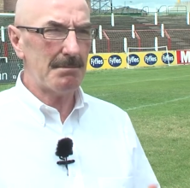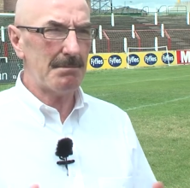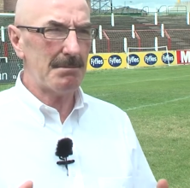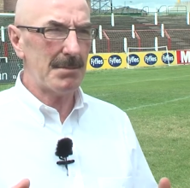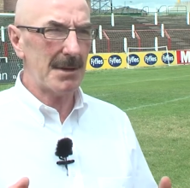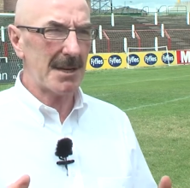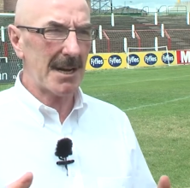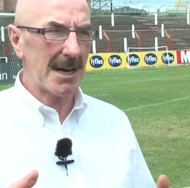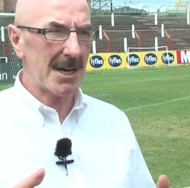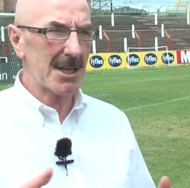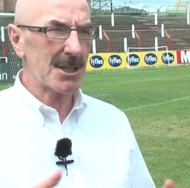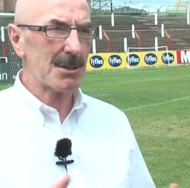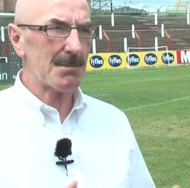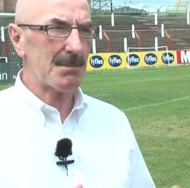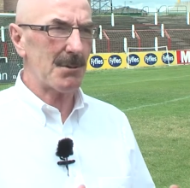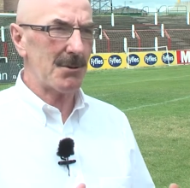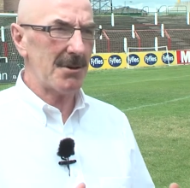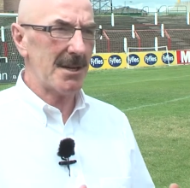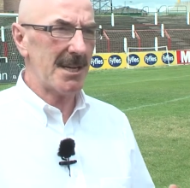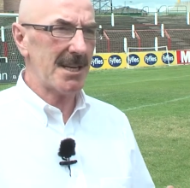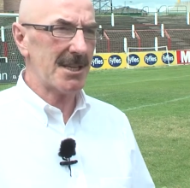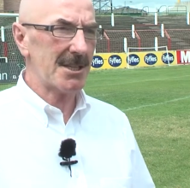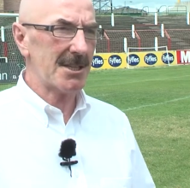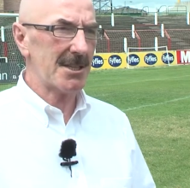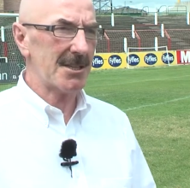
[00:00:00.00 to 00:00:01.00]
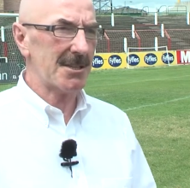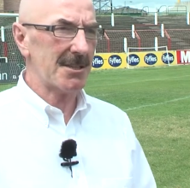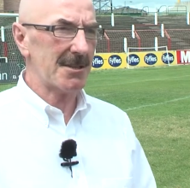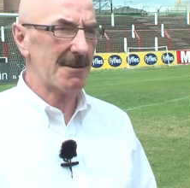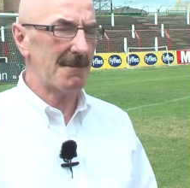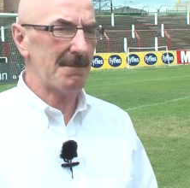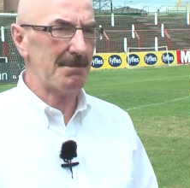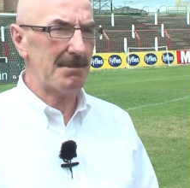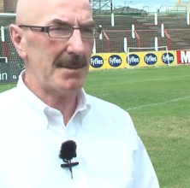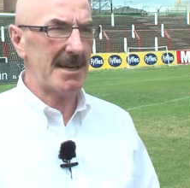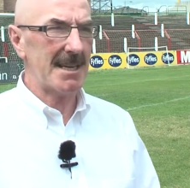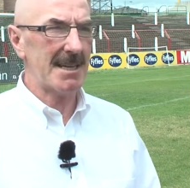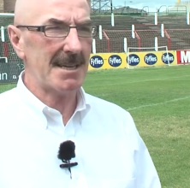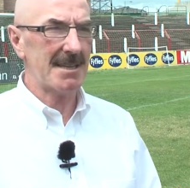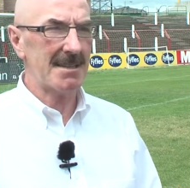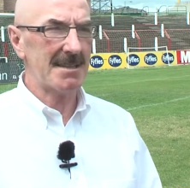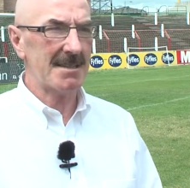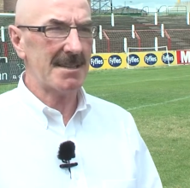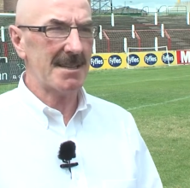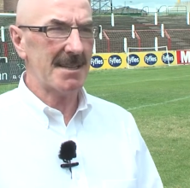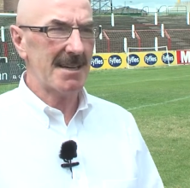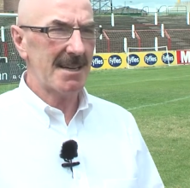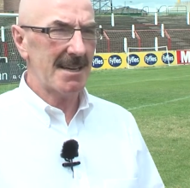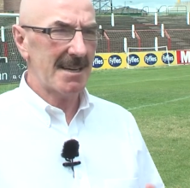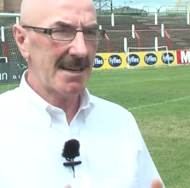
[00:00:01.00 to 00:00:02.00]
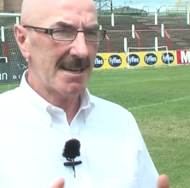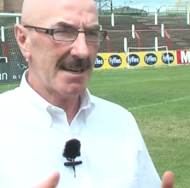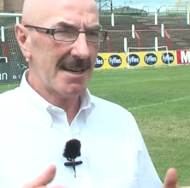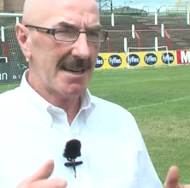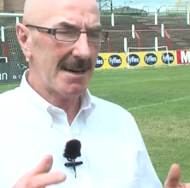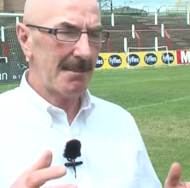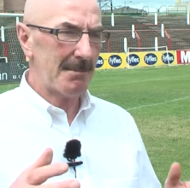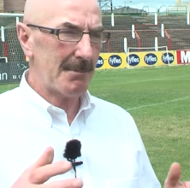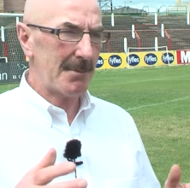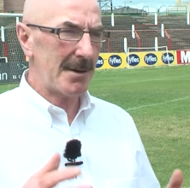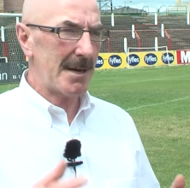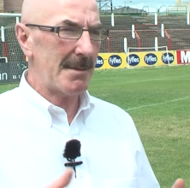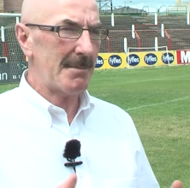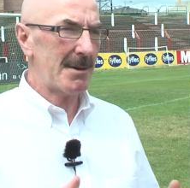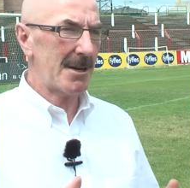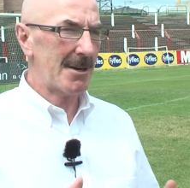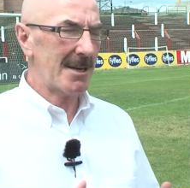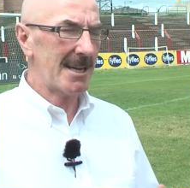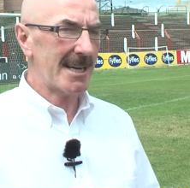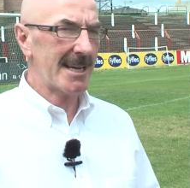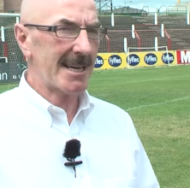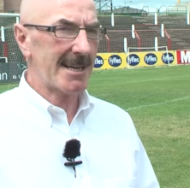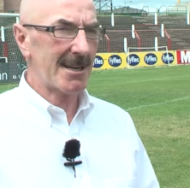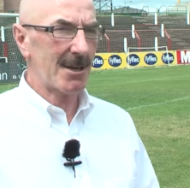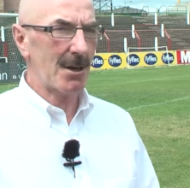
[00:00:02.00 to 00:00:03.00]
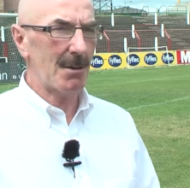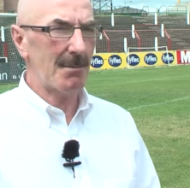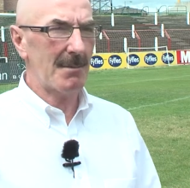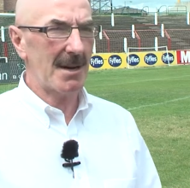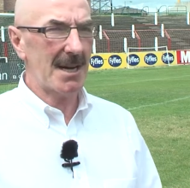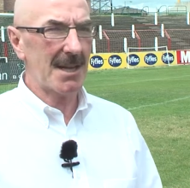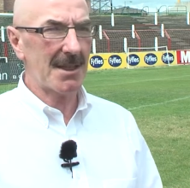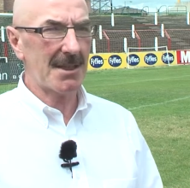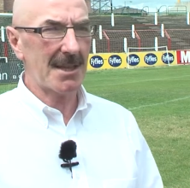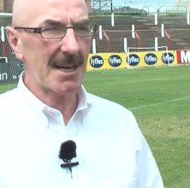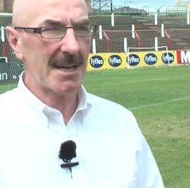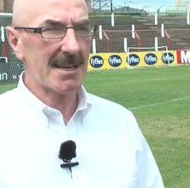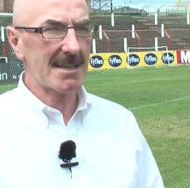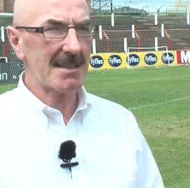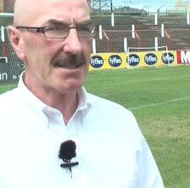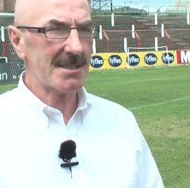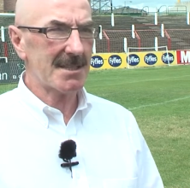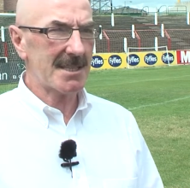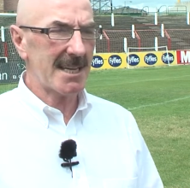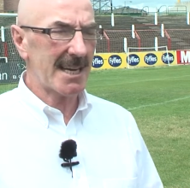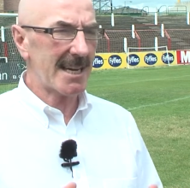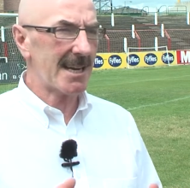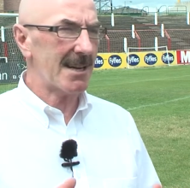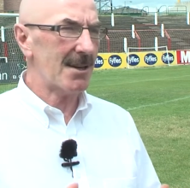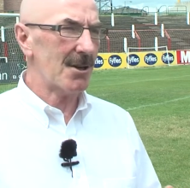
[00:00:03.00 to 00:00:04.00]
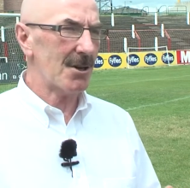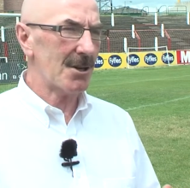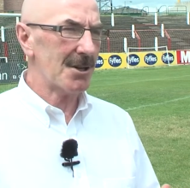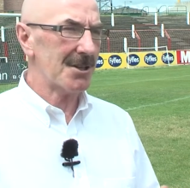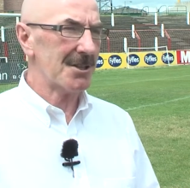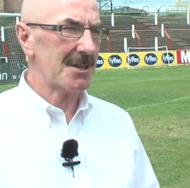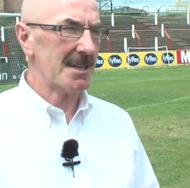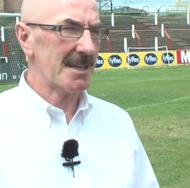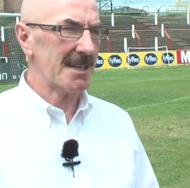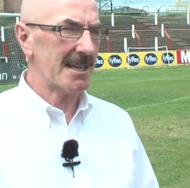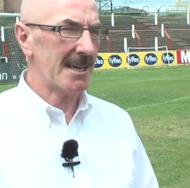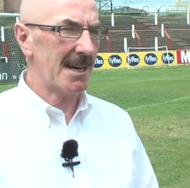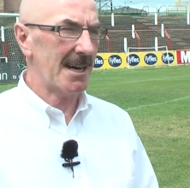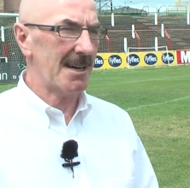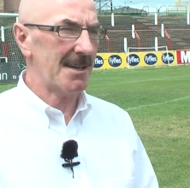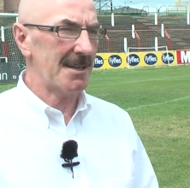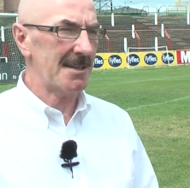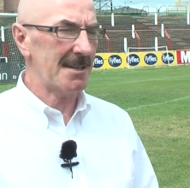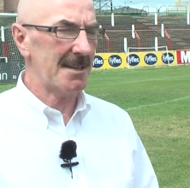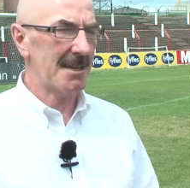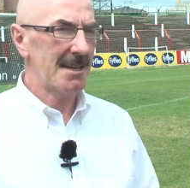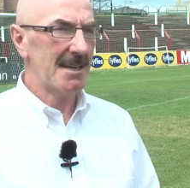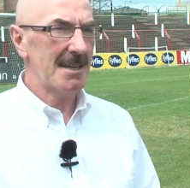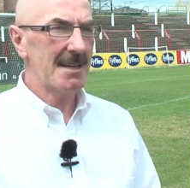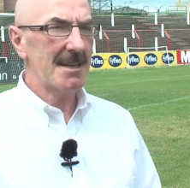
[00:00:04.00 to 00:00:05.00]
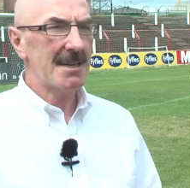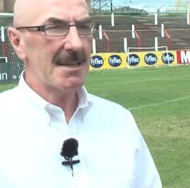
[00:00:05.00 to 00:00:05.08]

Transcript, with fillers: but aspirations of being a Premier League club, I think, take a look at Dungannon,